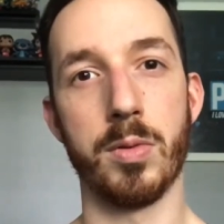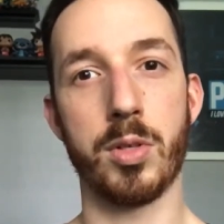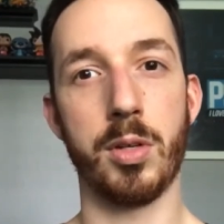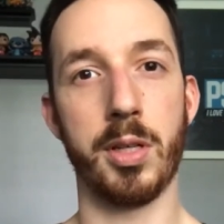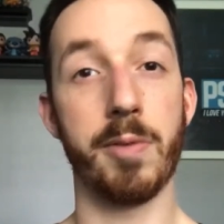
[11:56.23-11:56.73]

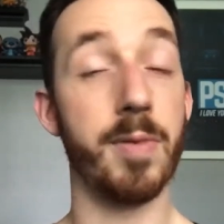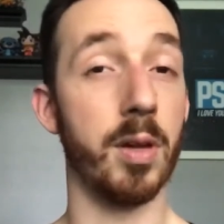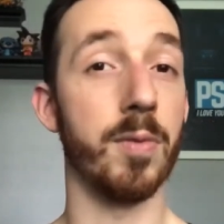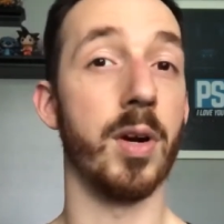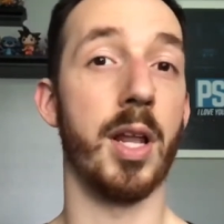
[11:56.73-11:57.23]
certainly
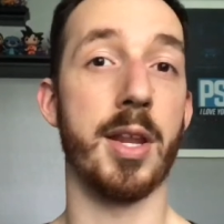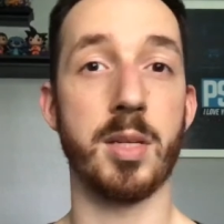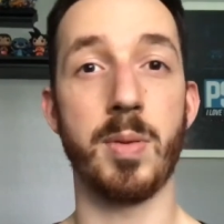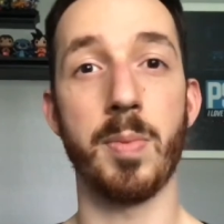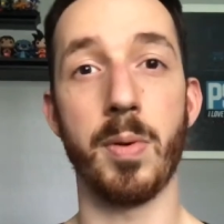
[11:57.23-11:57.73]
feel for a lot of
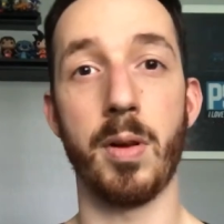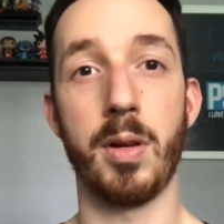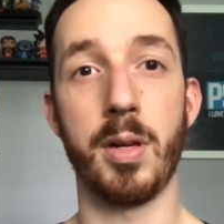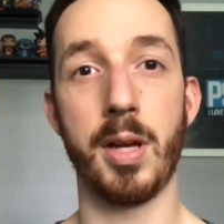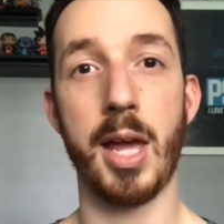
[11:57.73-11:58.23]
these
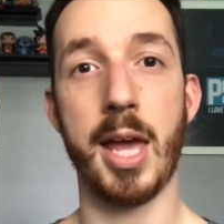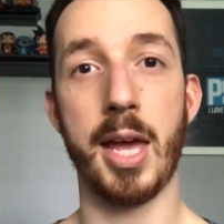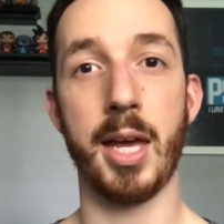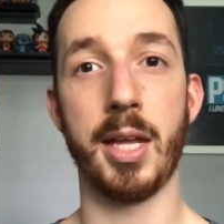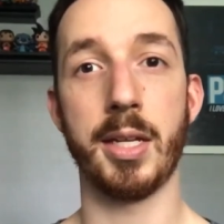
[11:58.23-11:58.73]
people.
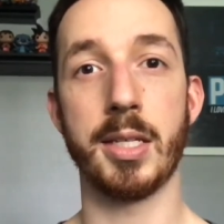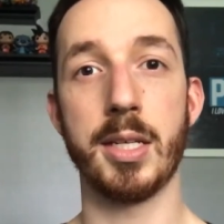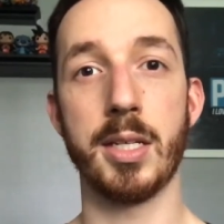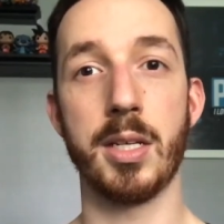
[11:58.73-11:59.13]
And